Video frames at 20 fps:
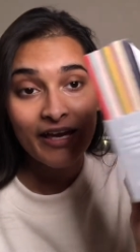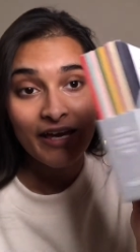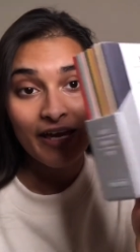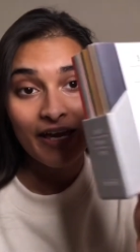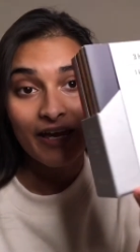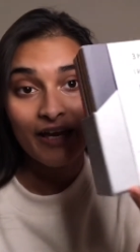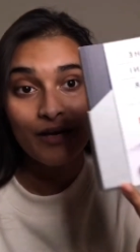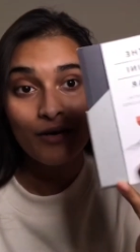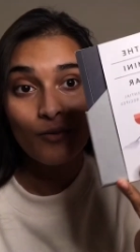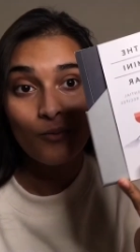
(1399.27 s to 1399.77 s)

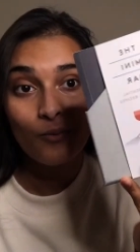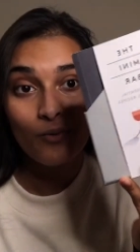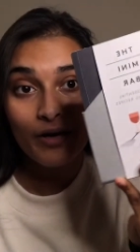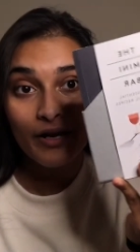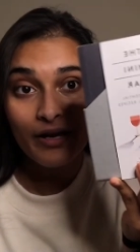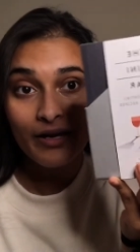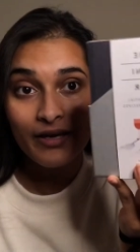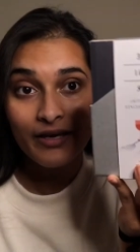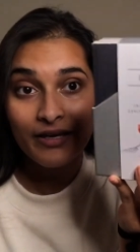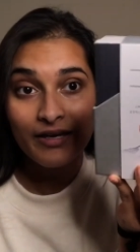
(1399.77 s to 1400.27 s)
and what
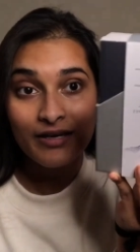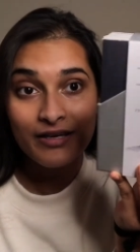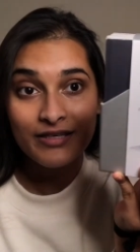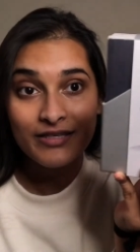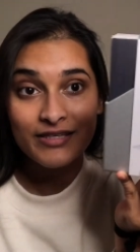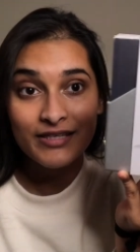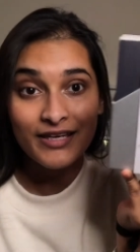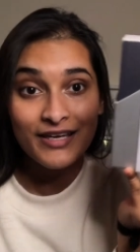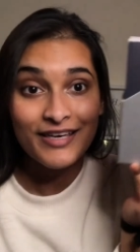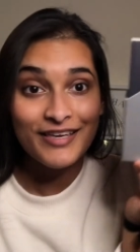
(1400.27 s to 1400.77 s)
it
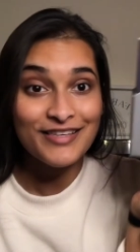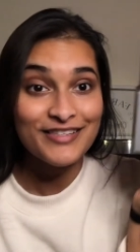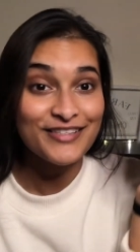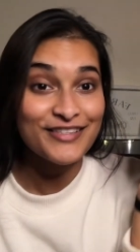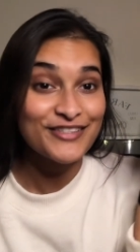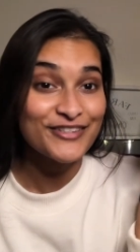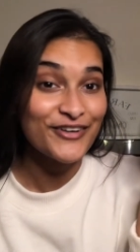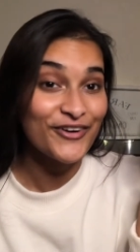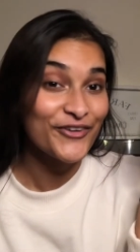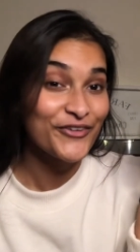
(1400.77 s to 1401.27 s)
is is
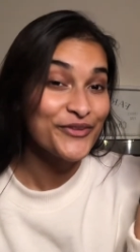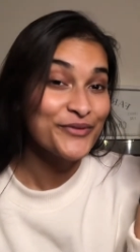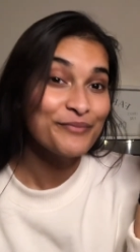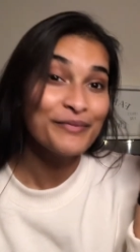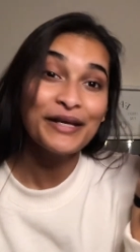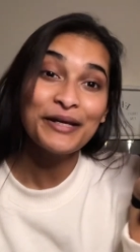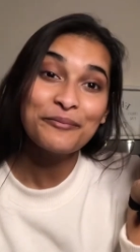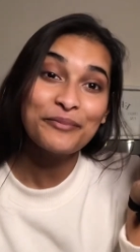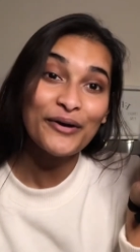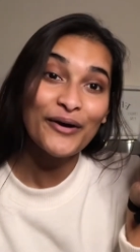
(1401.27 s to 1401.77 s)
it's called the
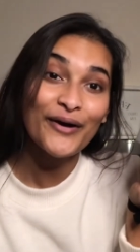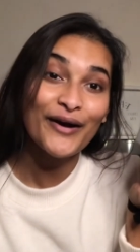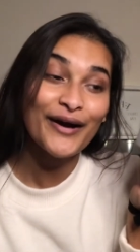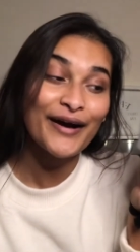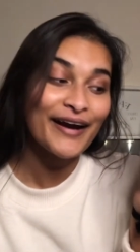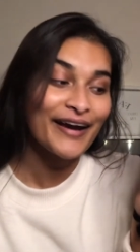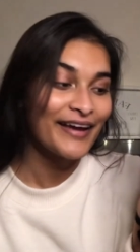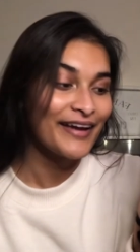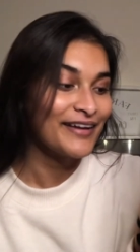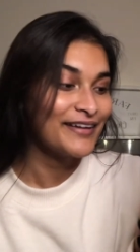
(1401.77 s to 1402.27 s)
mini
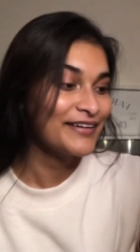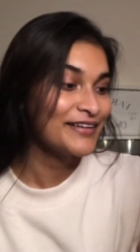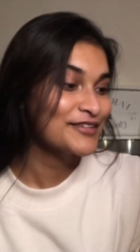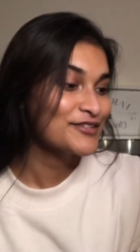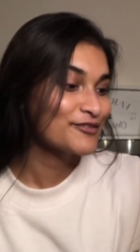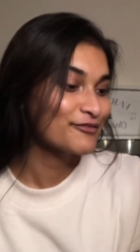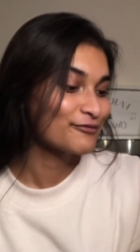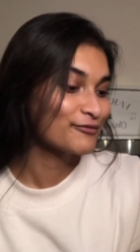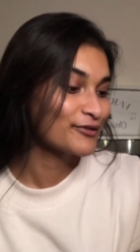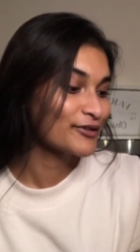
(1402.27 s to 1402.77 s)
bar and
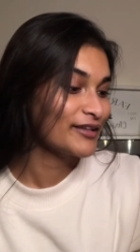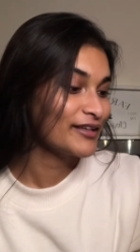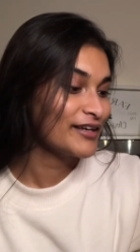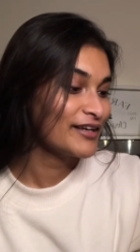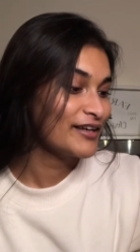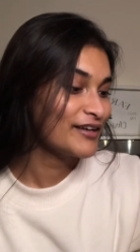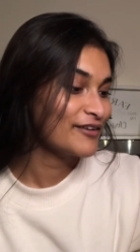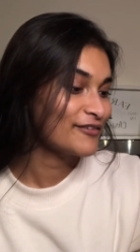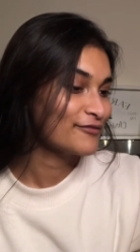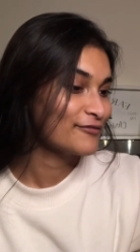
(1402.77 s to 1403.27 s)
it's
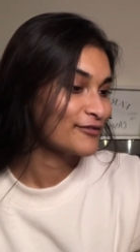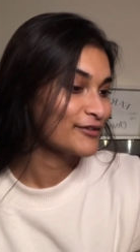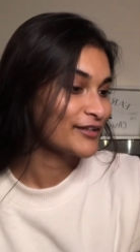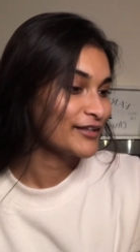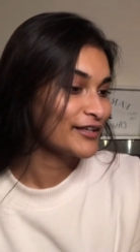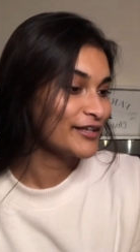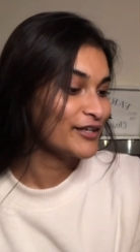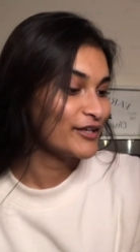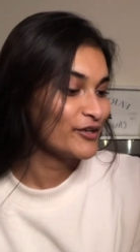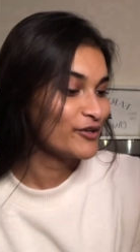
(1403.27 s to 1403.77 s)
really
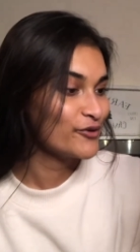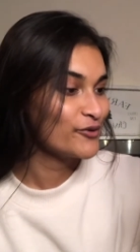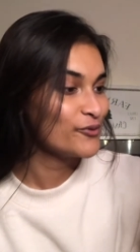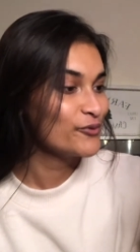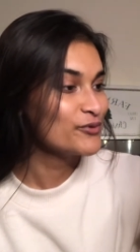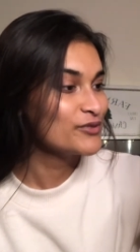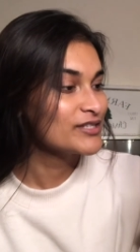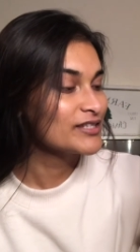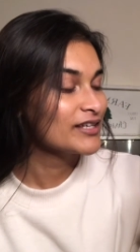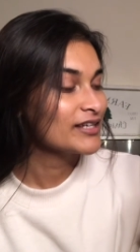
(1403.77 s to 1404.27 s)
really cute.